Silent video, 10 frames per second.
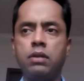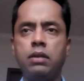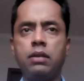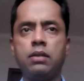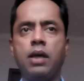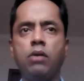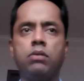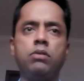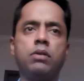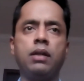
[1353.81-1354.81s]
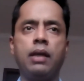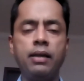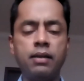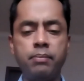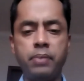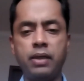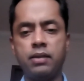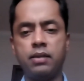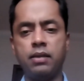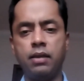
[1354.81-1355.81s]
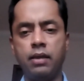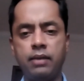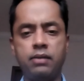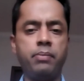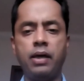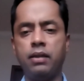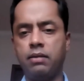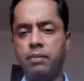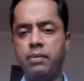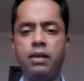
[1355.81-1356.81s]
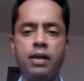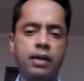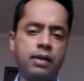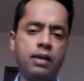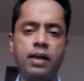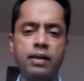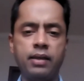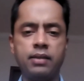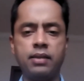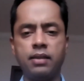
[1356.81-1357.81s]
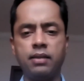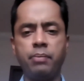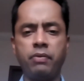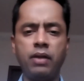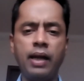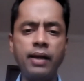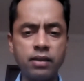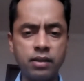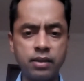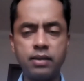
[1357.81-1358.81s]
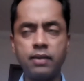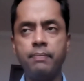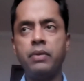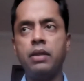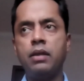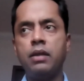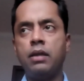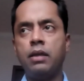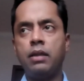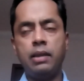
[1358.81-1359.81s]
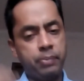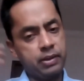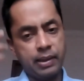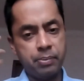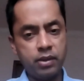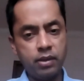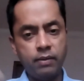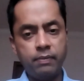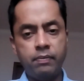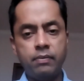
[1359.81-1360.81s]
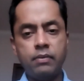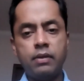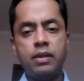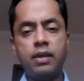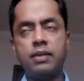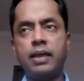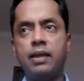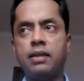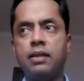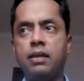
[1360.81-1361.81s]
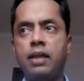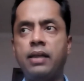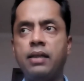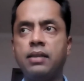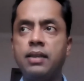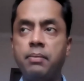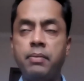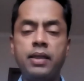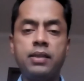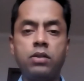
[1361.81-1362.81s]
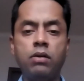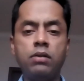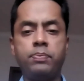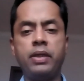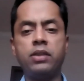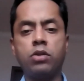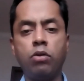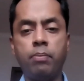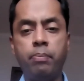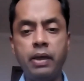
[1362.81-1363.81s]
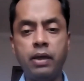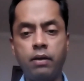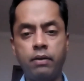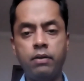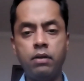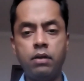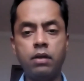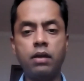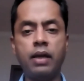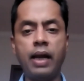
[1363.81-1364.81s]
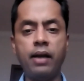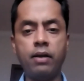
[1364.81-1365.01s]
In the south, you can encompass Hyderabad, Tamil Nadu, Karnataka, etc. They prefer lighter shades. The perception here is that lighter shade makes your space look bigger, grander.